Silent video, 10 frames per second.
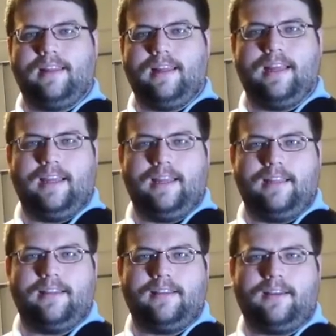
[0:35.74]

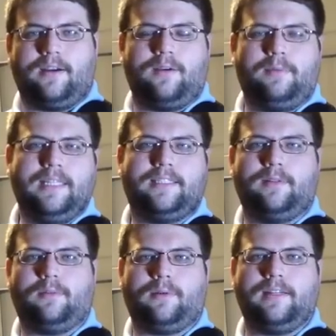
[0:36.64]
And the reason
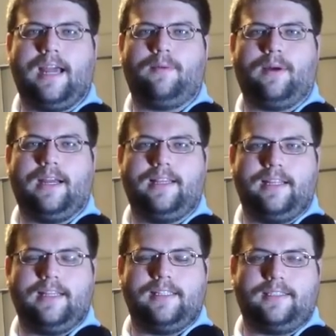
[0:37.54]
for that one
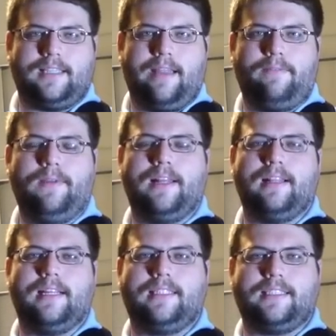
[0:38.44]
is I feel
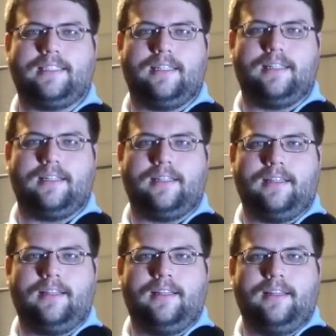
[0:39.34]
it's the
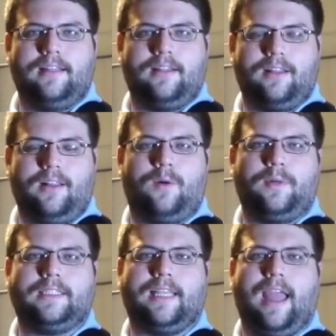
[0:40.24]

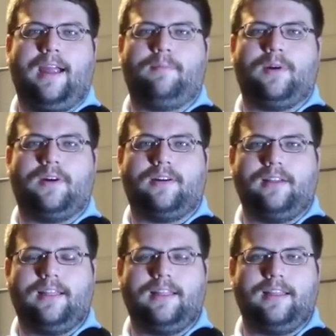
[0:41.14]
lowest camera
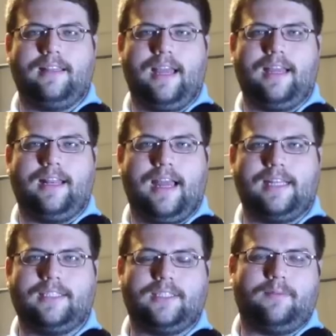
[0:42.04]
that
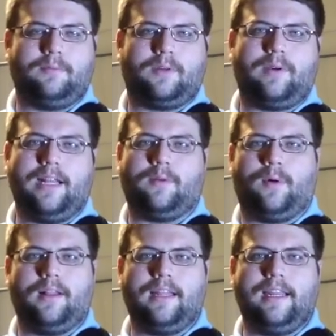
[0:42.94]
has some great
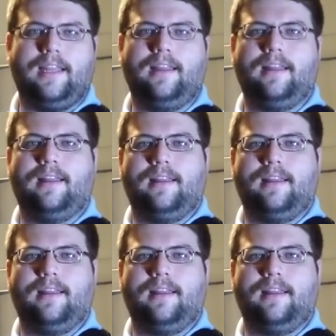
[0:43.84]
quality.